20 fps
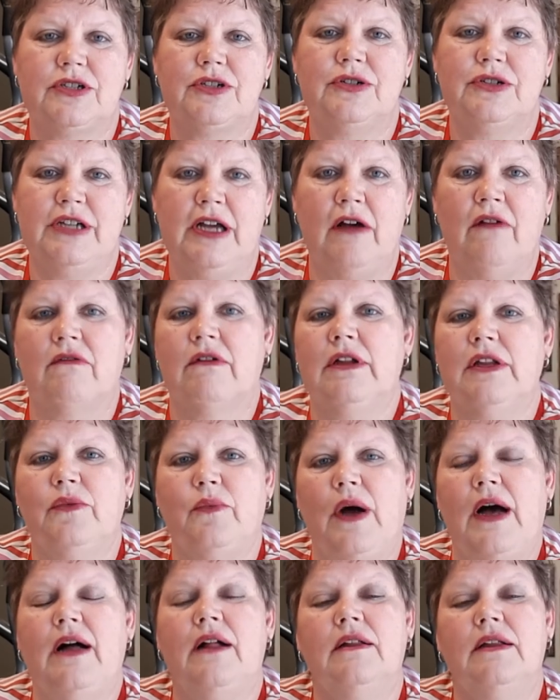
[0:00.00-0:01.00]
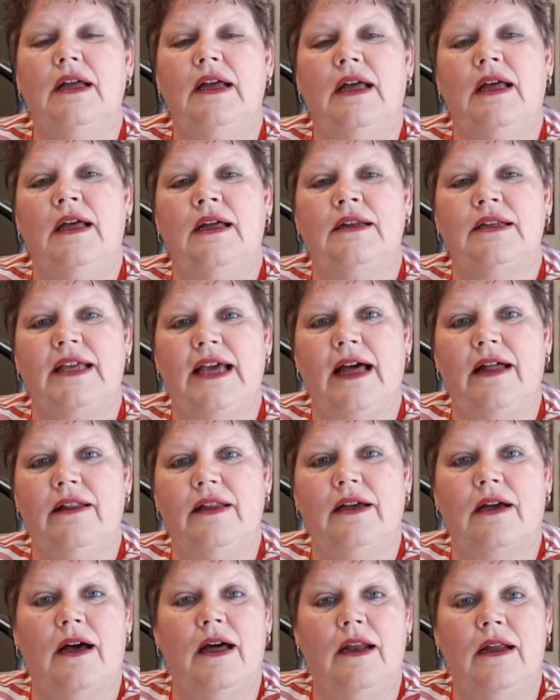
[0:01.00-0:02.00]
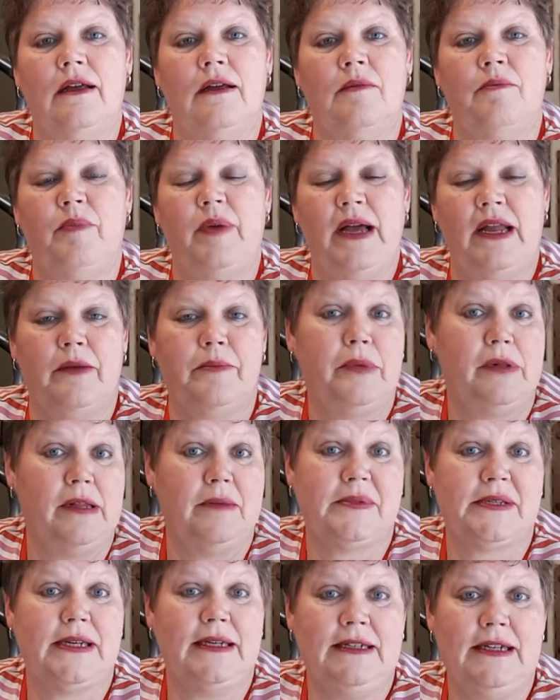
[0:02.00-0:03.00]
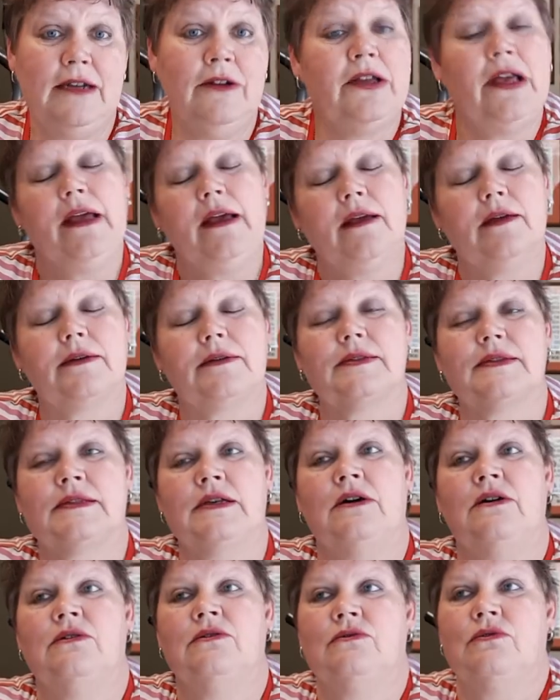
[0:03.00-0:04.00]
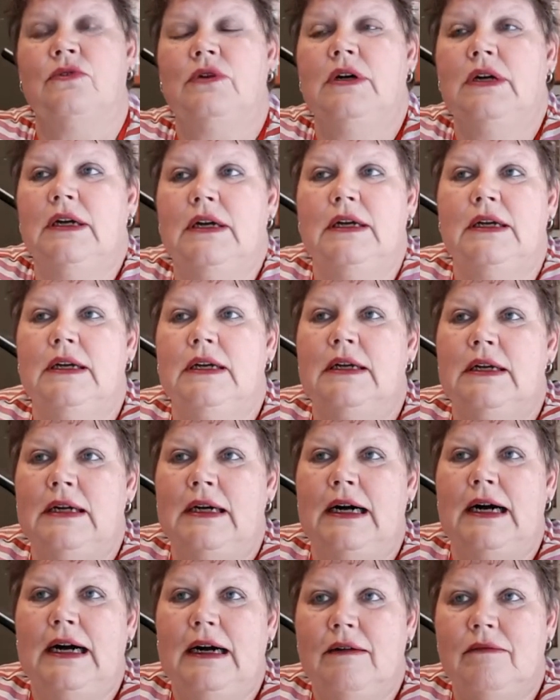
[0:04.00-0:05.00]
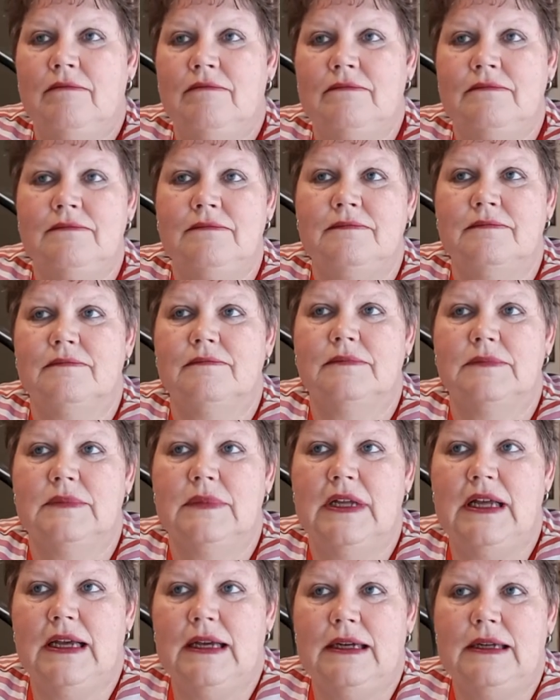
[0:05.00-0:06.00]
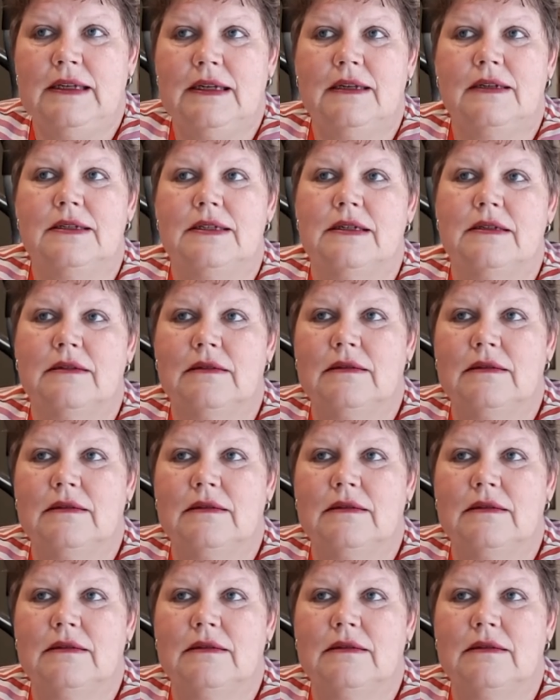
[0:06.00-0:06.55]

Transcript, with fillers: turned out really well. And Callie got a pineapple upside-down cake. So, um, and